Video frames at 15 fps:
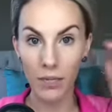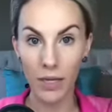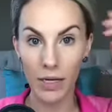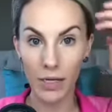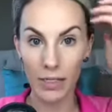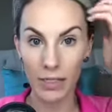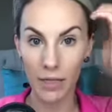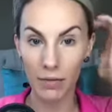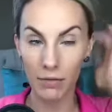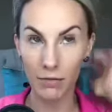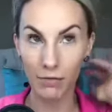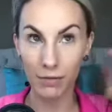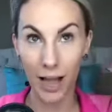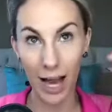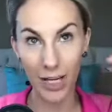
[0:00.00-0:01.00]
isn't
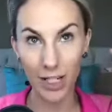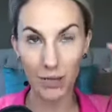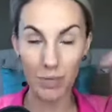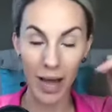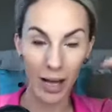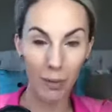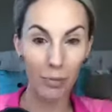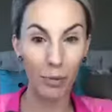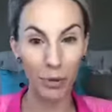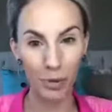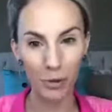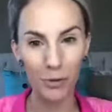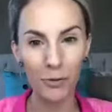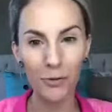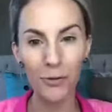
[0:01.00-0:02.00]
flashback
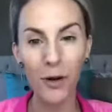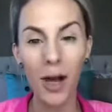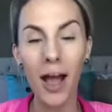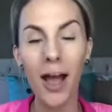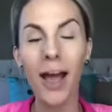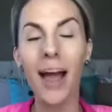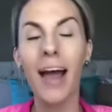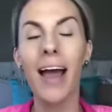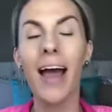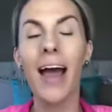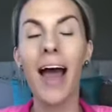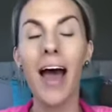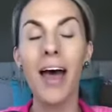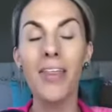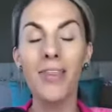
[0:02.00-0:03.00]
proof,
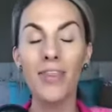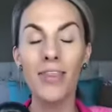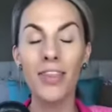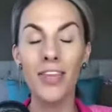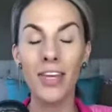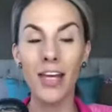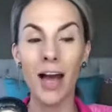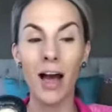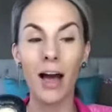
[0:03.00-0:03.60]
and the